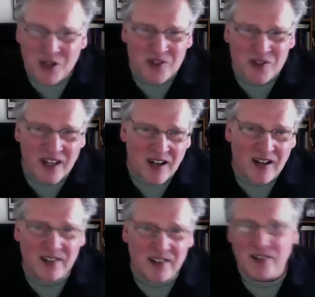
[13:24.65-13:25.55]

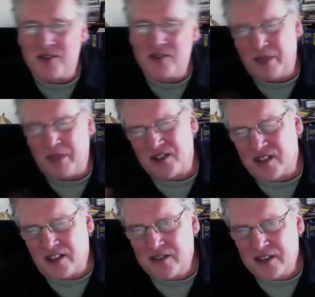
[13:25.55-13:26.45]
there. There's a bunch of
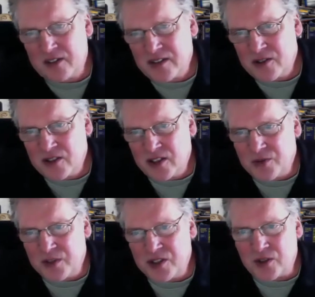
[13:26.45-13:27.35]
stuff. So it's a good
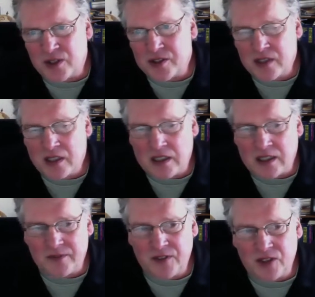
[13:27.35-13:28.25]
resource.
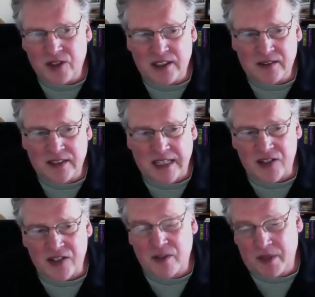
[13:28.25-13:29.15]
If you're looking to
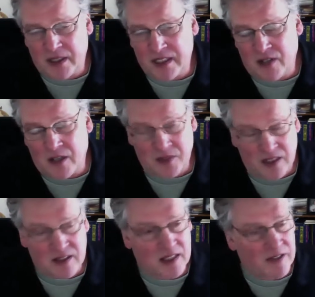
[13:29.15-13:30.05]
catch up on DevOps,
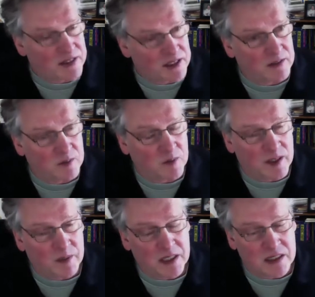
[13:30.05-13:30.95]
that's definitely one
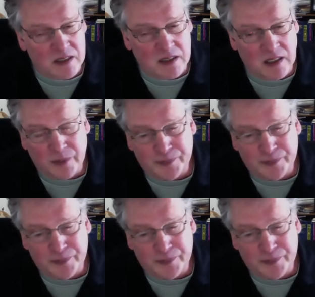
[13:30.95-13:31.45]
of the places to go.